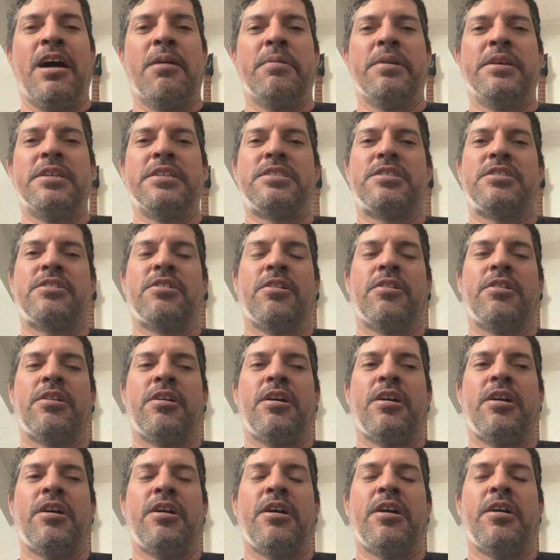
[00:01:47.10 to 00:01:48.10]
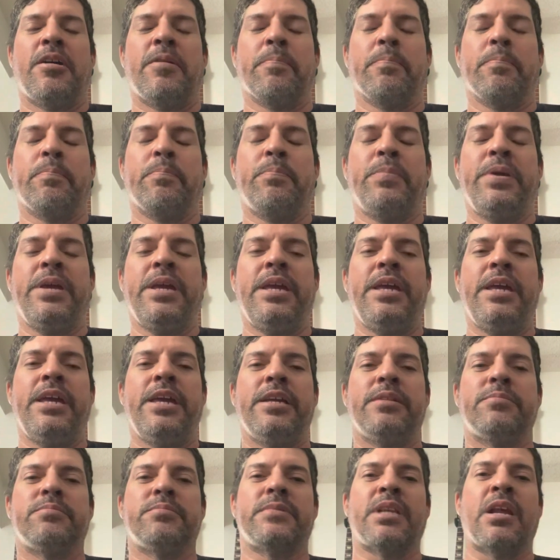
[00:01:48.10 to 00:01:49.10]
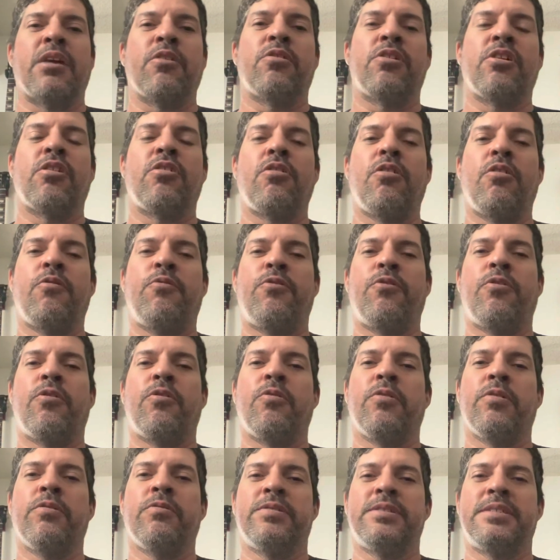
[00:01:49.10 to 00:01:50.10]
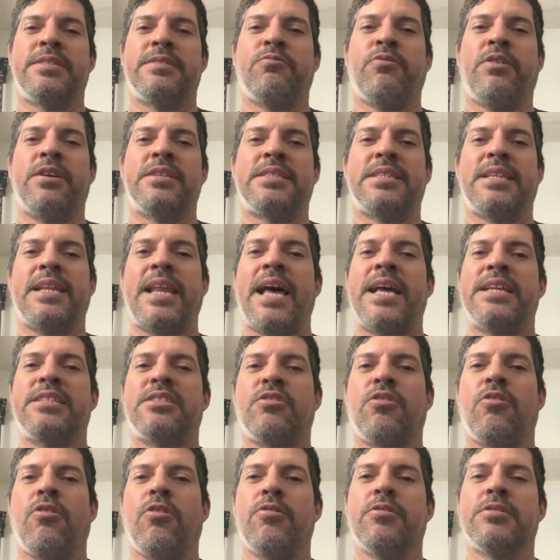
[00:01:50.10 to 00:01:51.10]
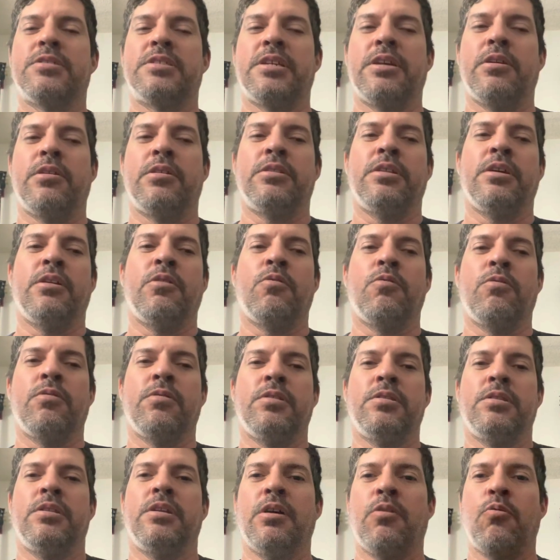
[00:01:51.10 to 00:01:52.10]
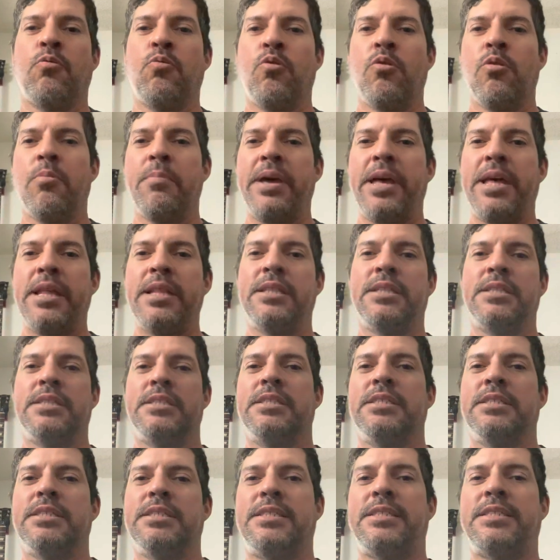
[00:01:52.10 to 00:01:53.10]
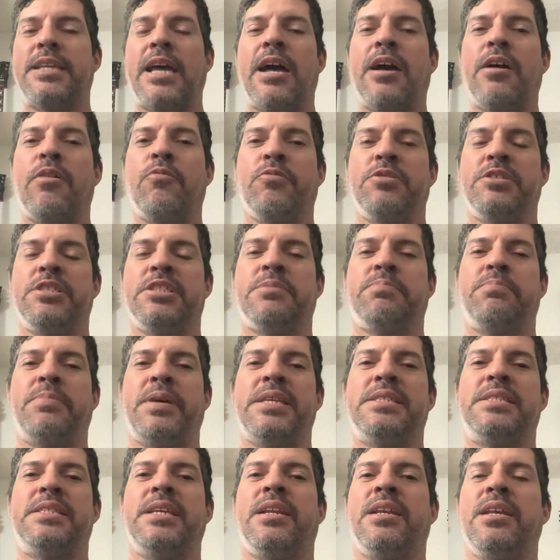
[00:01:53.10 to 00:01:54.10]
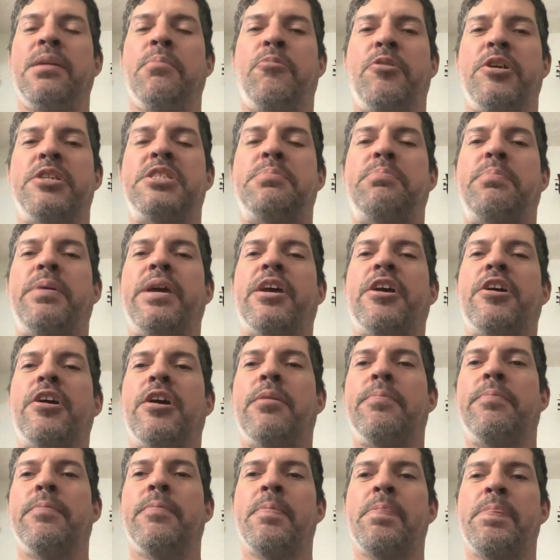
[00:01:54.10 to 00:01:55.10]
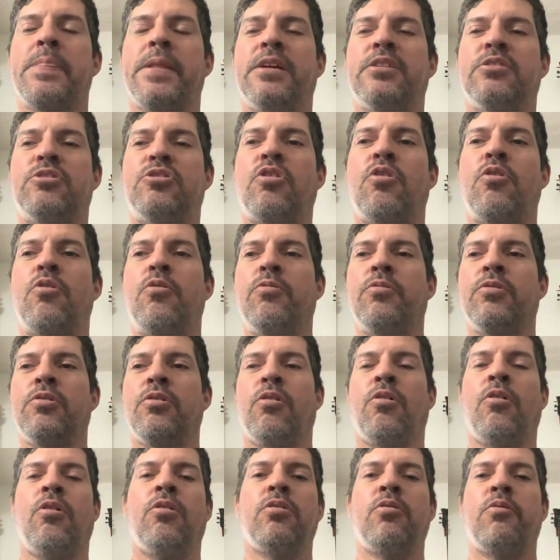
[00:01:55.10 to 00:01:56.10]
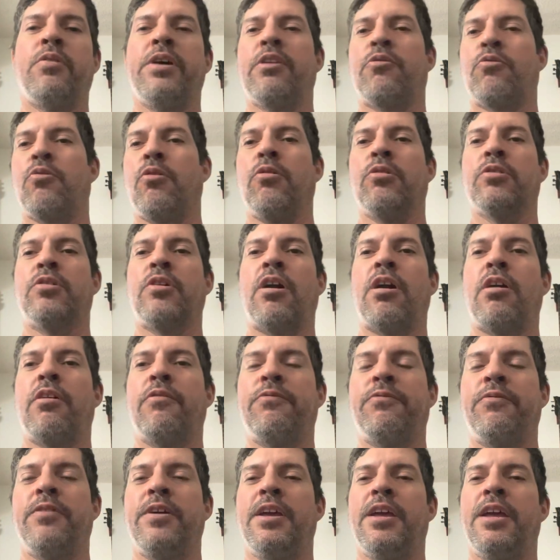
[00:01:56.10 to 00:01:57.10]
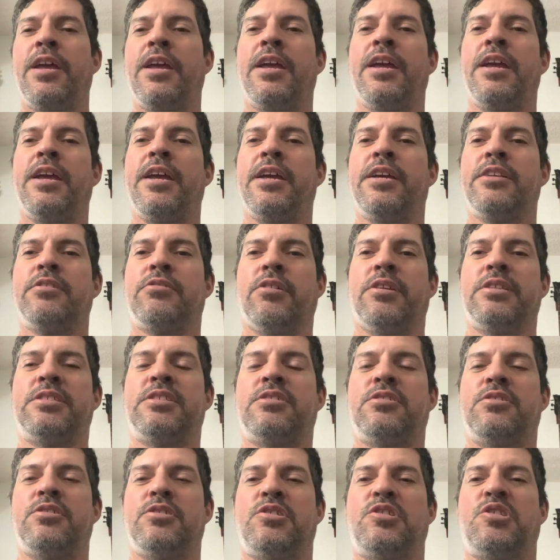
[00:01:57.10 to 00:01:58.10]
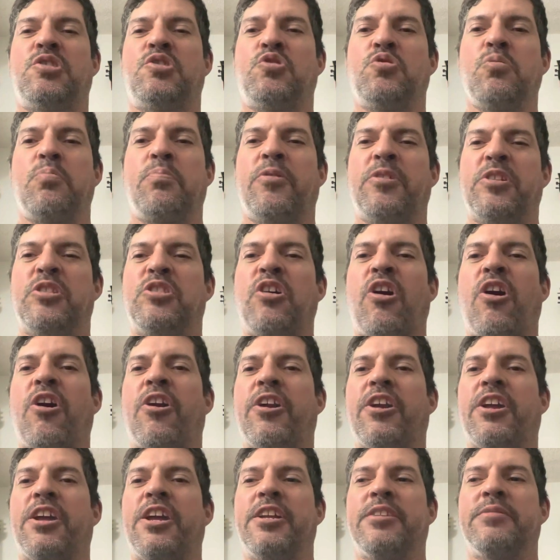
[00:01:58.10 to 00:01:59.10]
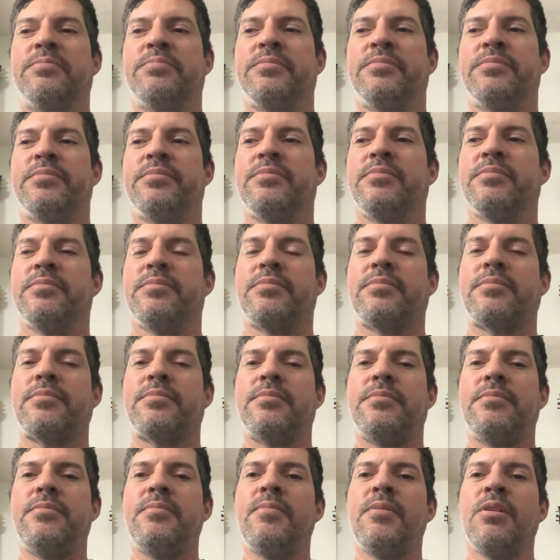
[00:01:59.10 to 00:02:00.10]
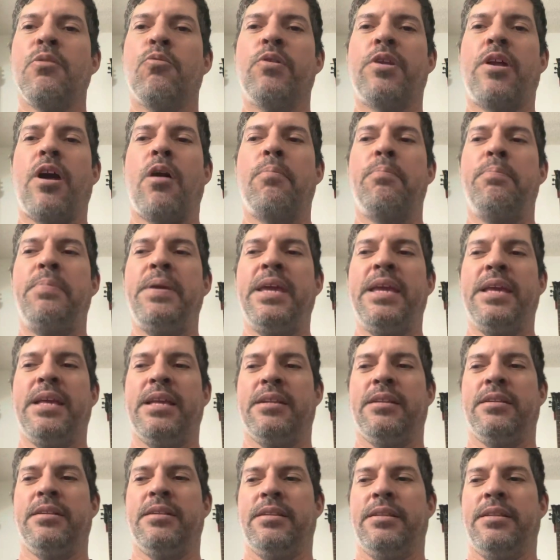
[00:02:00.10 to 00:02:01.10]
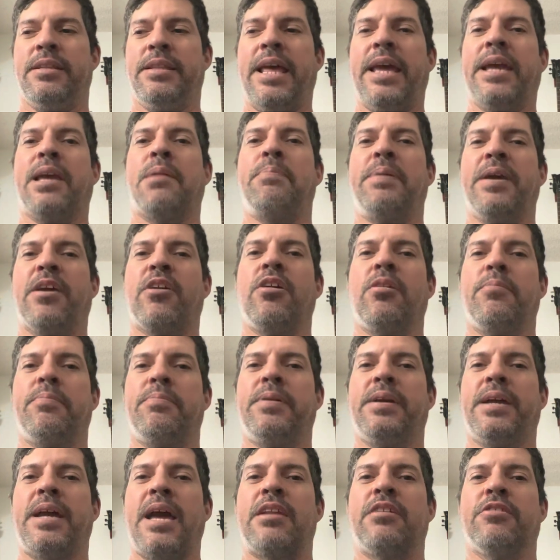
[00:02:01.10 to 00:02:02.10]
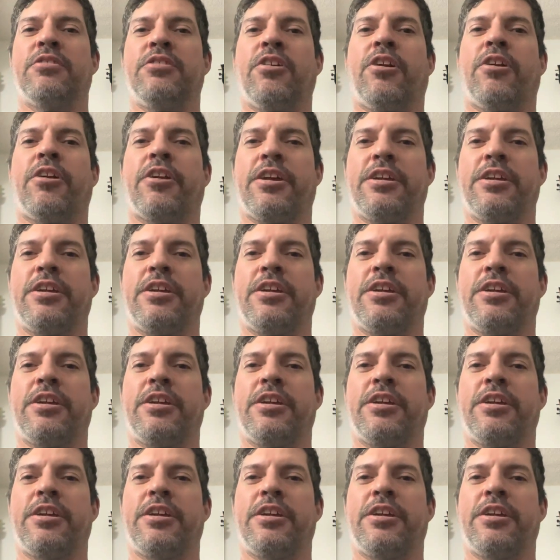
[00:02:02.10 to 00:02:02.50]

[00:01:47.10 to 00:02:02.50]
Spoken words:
It's gonna be, I'm gonna go for what Slash calls the woman sound, which is basically bridge pickup, tone all the way rolled off, so it's super dark without being neck pickup kind of dark.